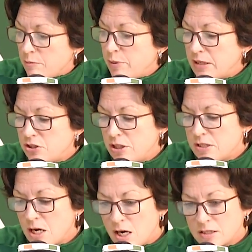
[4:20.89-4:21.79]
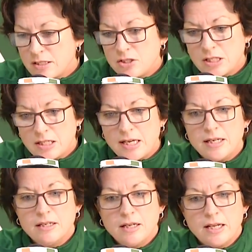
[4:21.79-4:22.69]
But she talked and she
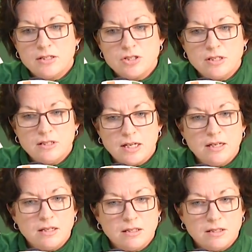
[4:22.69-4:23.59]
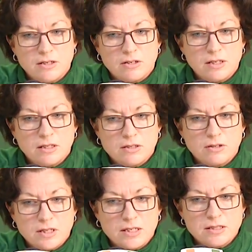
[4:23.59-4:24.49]
led and she did the dirty little
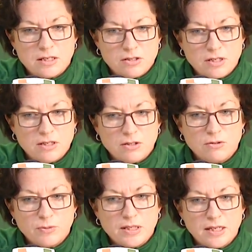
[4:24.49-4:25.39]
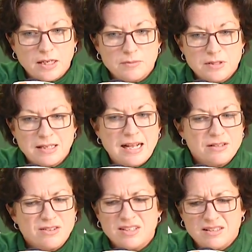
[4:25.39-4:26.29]
things that you need to do to win games. And not
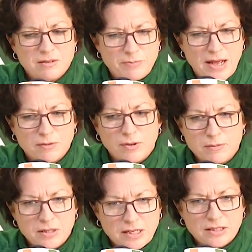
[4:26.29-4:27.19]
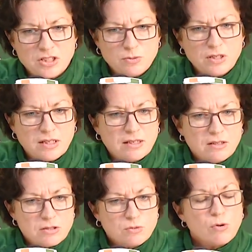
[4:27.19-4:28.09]
dirty in a bad way, but like she would
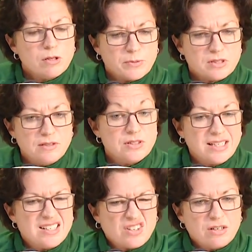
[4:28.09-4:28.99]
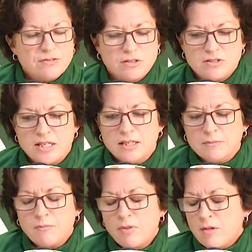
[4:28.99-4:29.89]
roll up her sleeves and get dirty for her team.